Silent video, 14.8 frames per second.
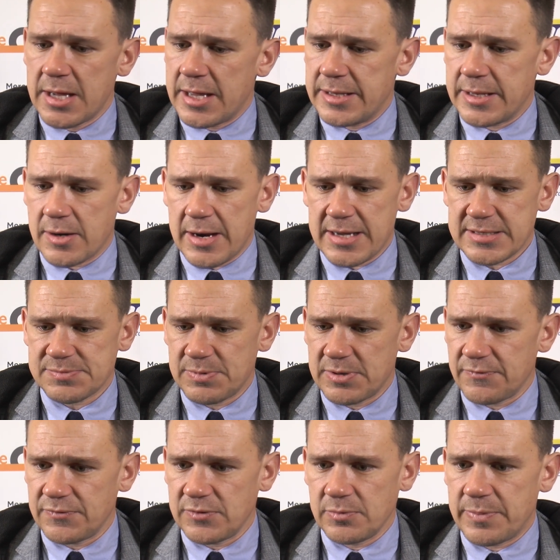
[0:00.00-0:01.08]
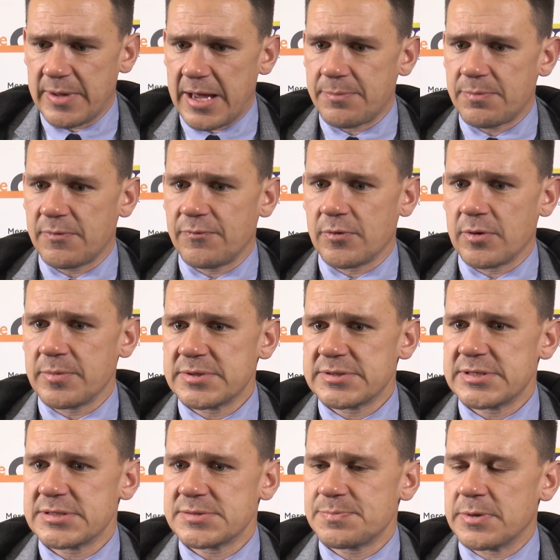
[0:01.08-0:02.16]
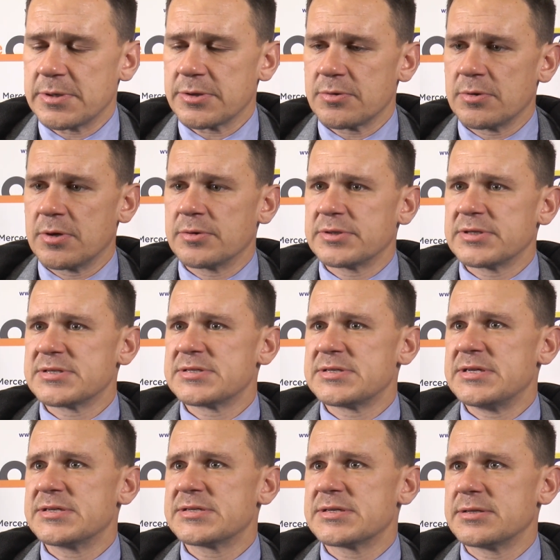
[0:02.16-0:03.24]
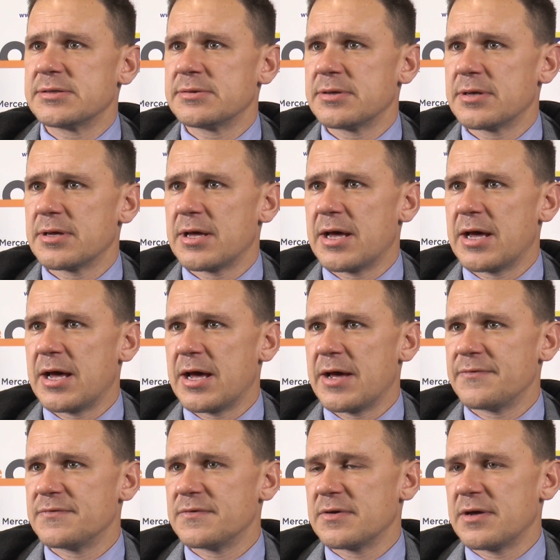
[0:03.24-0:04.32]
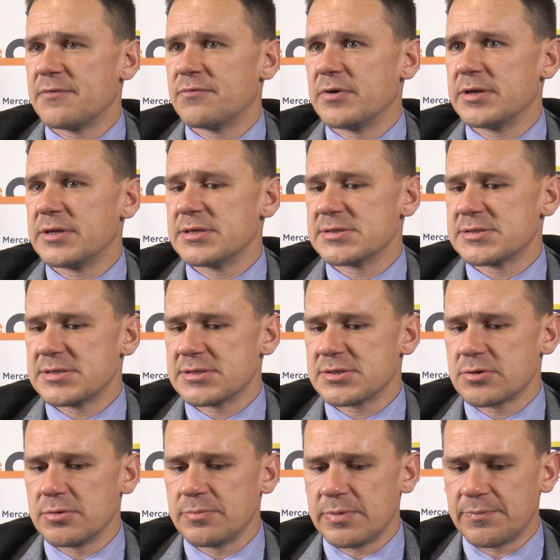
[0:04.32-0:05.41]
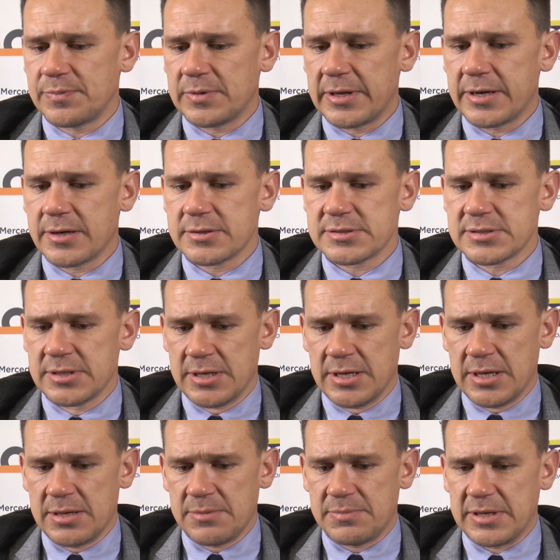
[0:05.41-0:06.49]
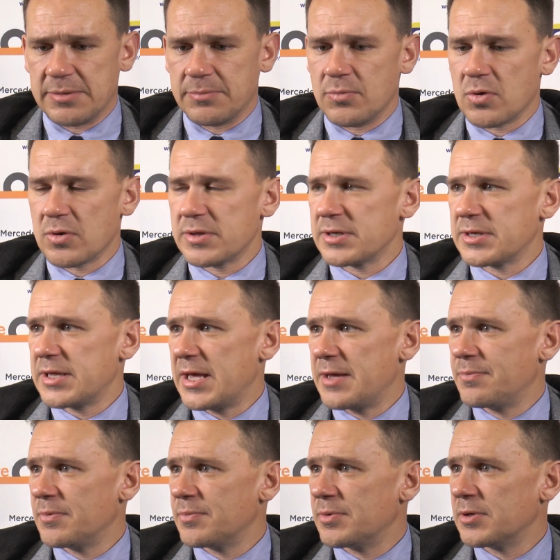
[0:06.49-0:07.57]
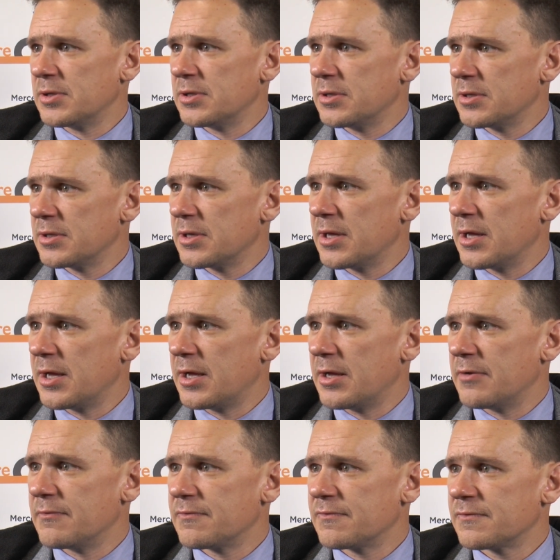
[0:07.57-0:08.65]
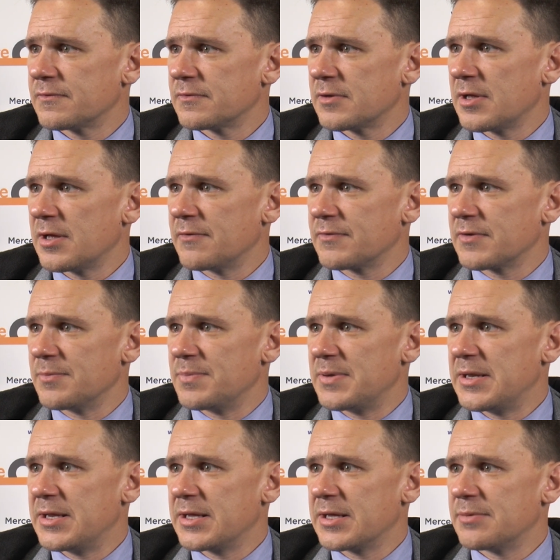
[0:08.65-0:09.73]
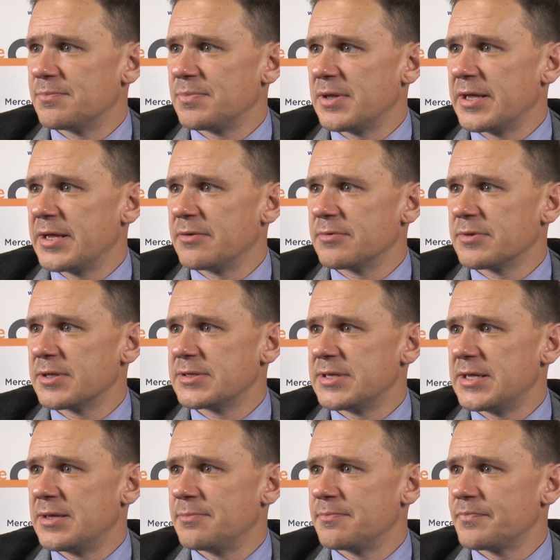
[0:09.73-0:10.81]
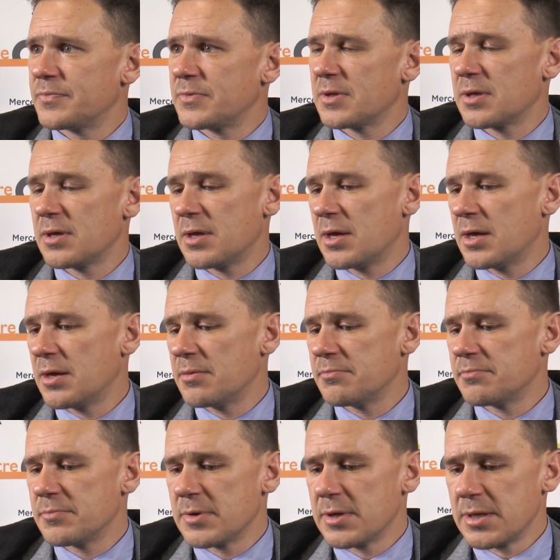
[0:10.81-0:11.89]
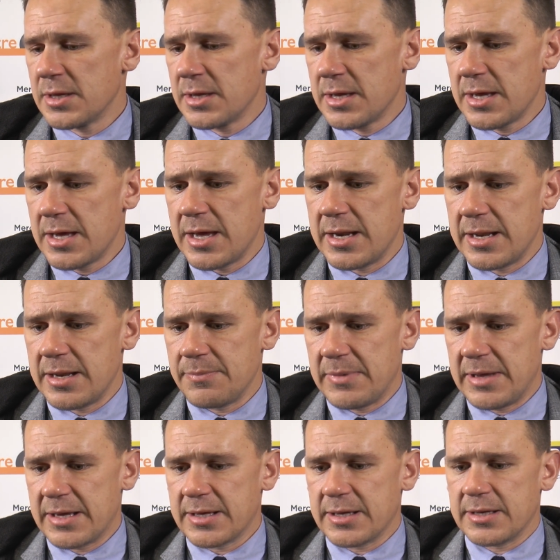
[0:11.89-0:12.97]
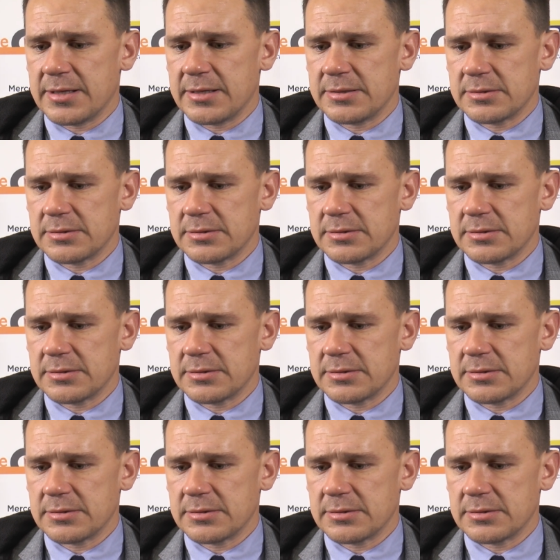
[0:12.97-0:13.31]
and there has been a few bad performances, but throughout the season, I've witnessed this group of players being more than capable of competing and playing with a team, and then make a